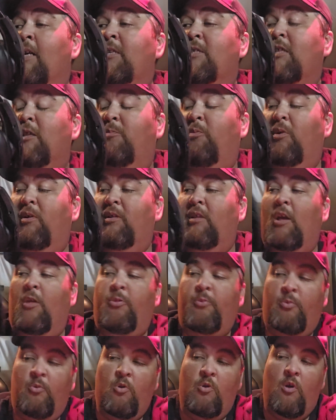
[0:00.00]
to the point that I
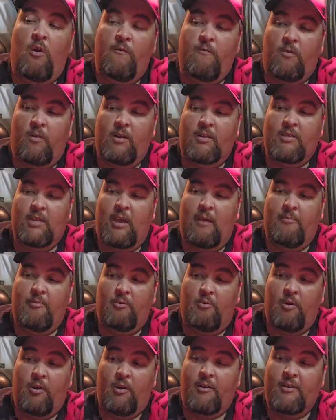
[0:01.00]
threw it over on top of
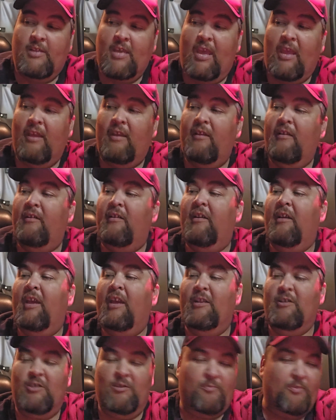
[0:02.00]
the water tank
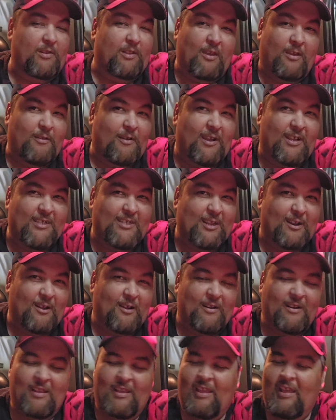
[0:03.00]
and just put the other headset
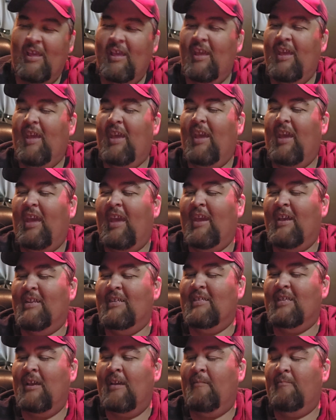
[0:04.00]
on.
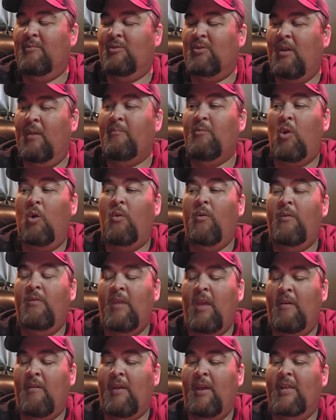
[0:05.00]
And so I'm going to
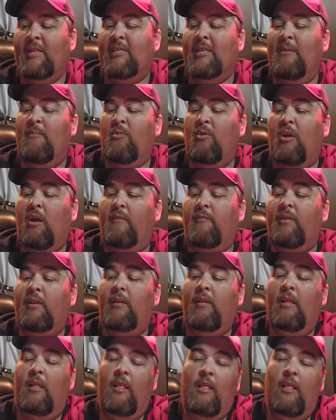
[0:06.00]
the other headset more often.